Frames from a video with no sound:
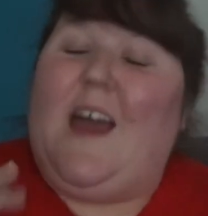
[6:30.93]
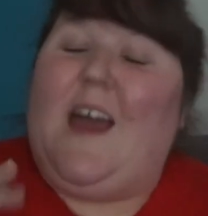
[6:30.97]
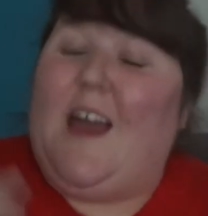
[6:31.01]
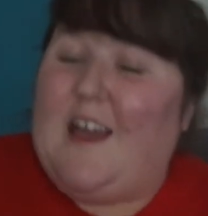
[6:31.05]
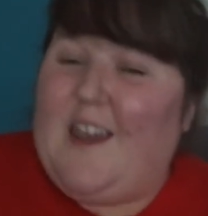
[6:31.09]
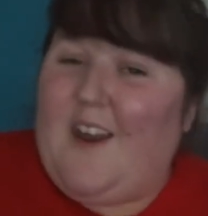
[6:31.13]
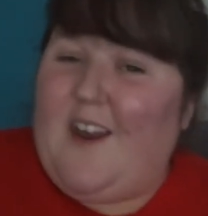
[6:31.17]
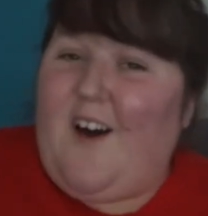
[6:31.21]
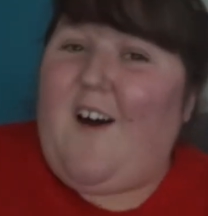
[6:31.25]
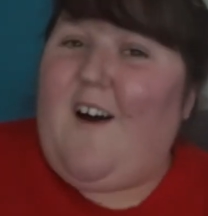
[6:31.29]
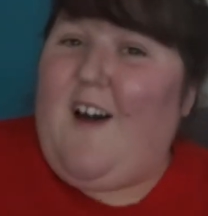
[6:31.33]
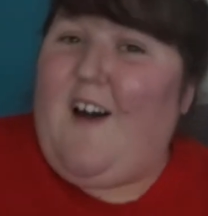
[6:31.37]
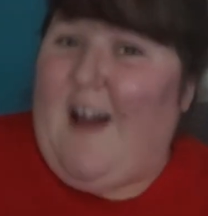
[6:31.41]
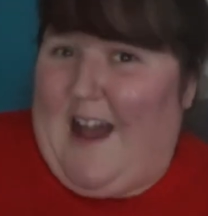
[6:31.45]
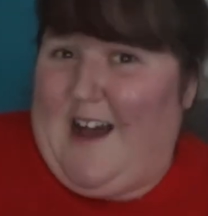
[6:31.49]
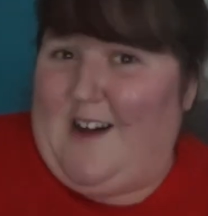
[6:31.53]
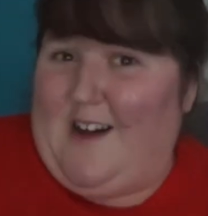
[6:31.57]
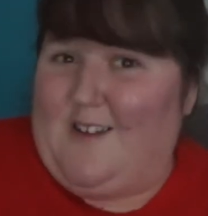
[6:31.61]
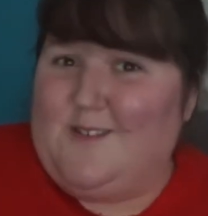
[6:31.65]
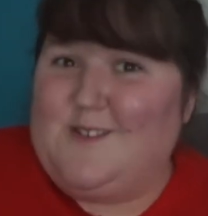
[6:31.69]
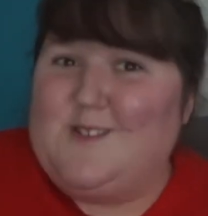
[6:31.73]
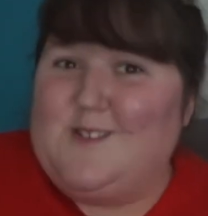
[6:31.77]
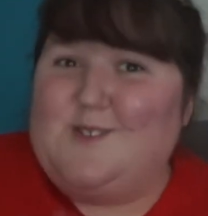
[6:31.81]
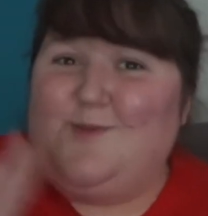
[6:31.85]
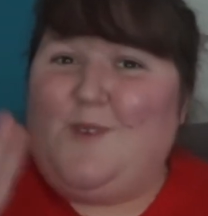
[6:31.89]
in our
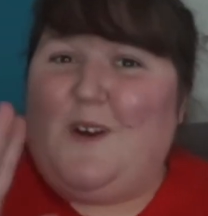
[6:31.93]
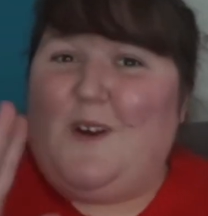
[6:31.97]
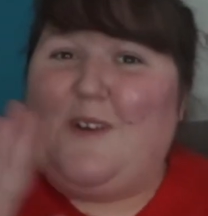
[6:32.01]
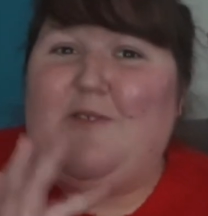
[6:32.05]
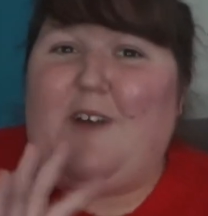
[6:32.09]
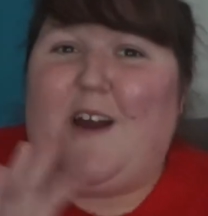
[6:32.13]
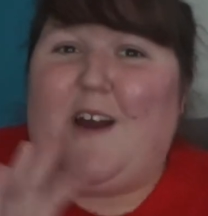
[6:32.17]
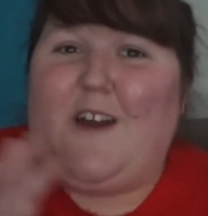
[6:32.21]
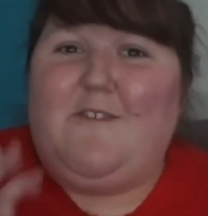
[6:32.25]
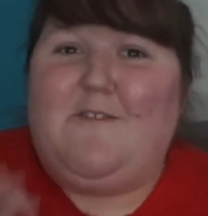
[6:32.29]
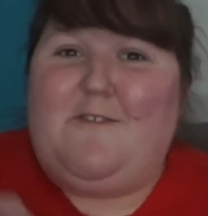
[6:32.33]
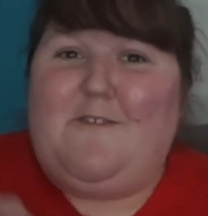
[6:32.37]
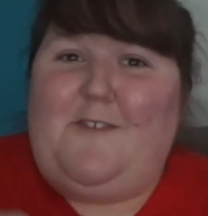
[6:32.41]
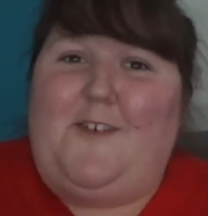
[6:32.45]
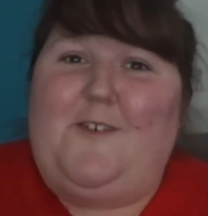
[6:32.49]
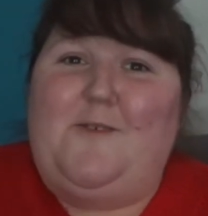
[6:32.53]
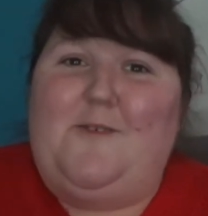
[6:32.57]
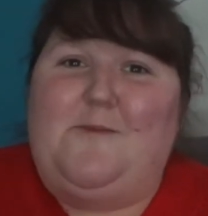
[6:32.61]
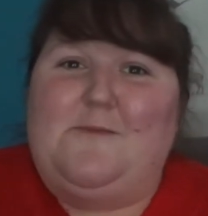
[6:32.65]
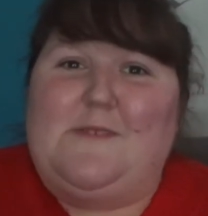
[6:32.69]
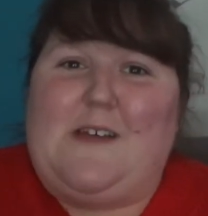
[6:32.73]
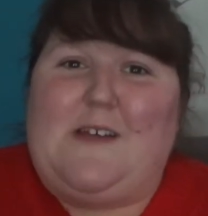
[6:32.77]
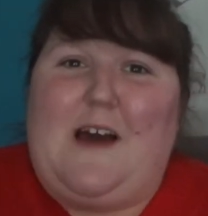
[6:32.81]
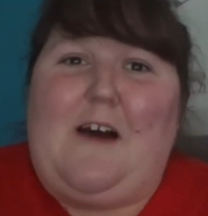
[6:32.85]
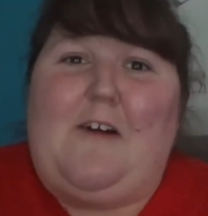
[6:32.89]
house, we rate
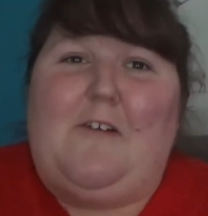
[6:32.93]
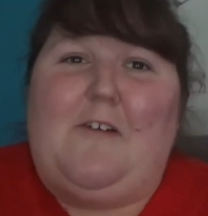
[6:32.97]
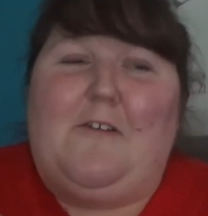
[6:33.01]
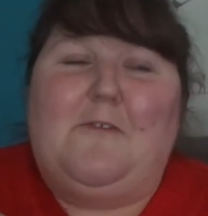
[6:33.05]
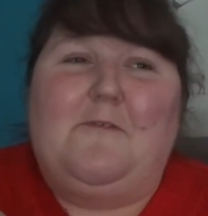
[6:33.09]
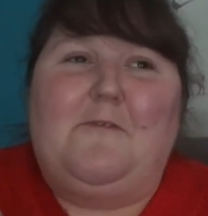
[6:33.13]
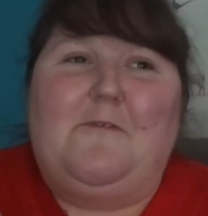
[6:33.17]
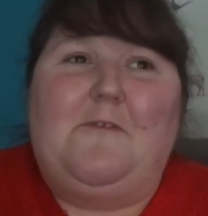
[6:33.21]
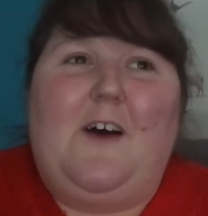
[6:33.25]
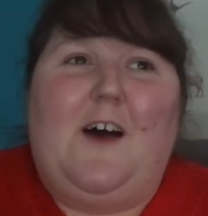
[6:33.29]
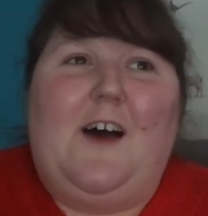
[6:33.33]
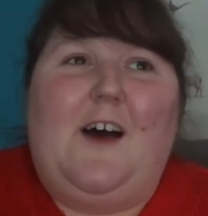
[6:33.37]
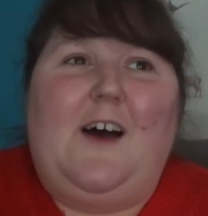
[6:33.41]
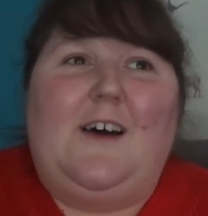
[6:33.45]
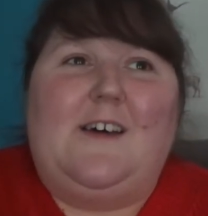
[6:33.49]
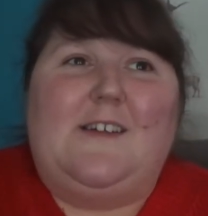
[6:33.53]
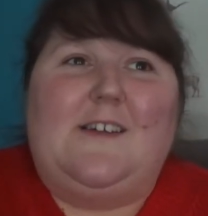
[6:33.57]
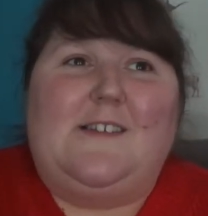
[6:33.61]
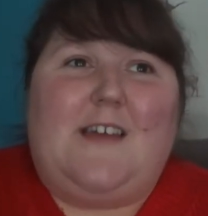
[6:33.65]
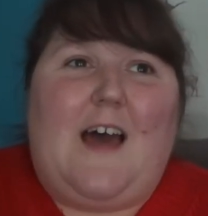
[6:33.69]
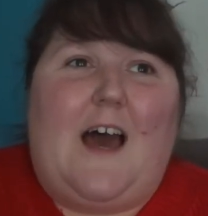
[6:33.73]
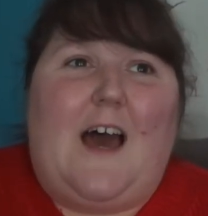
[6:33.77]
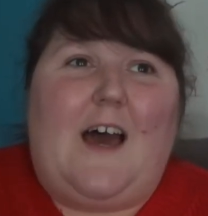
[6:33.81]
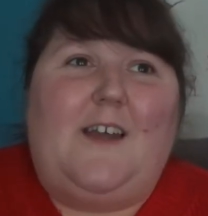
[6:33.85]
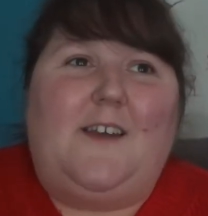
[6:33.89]
films out of
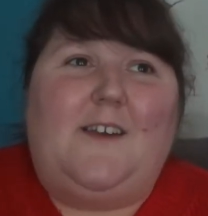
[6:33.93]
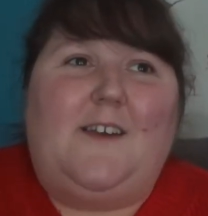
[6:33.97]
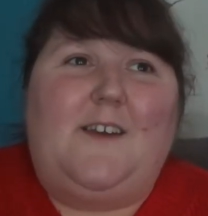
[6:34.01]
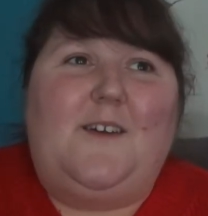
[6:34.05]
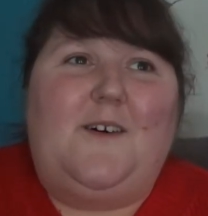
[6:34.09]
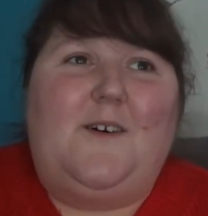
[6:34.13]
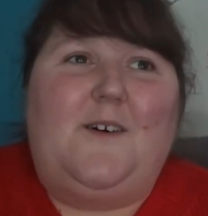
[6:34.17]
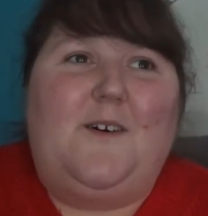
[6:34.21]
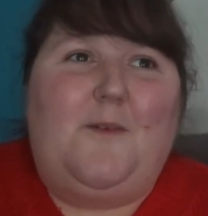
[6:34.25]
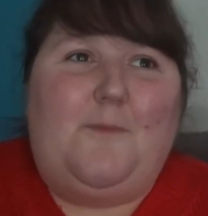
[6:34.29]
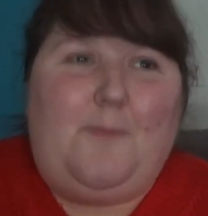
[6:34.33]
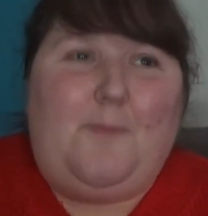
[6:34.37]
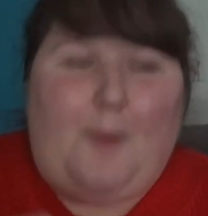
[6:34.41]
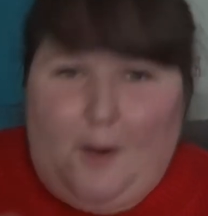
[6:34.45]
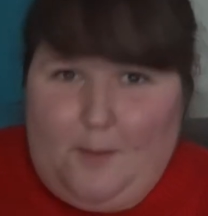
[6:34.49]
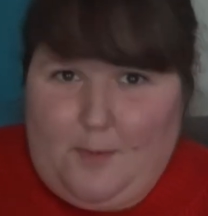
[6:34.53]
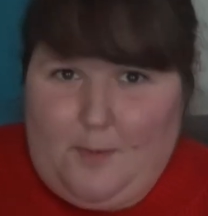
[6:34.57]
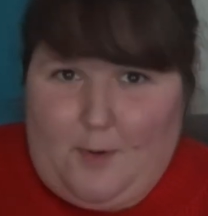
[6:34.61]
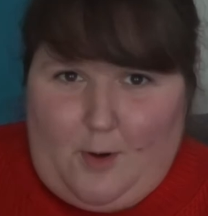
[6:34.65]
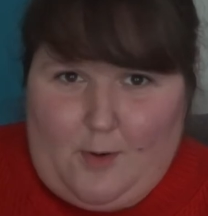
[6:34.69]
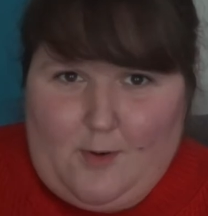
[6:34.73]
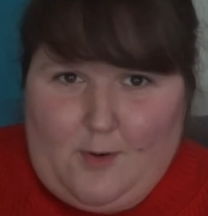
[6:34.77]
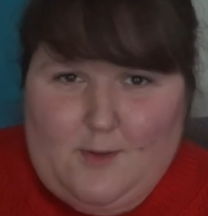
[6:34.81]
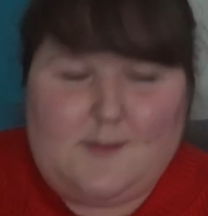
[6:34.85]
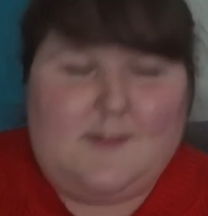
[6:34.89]
10
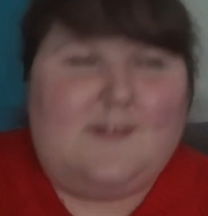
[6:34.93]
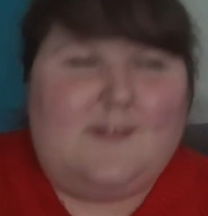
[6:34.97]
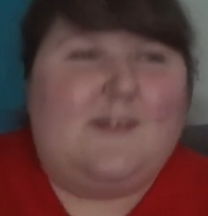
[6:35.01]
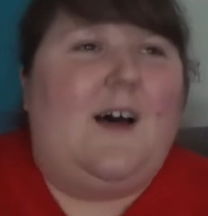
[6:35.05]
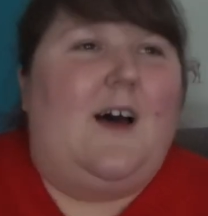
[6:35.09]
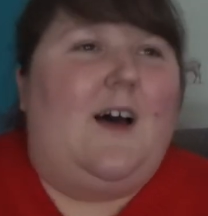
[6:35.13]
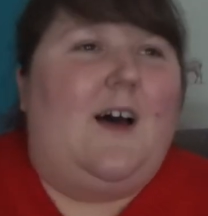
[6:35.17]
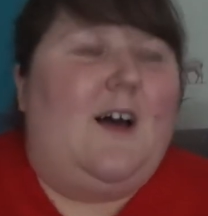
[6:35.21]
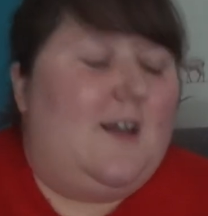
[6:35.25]
popcorns.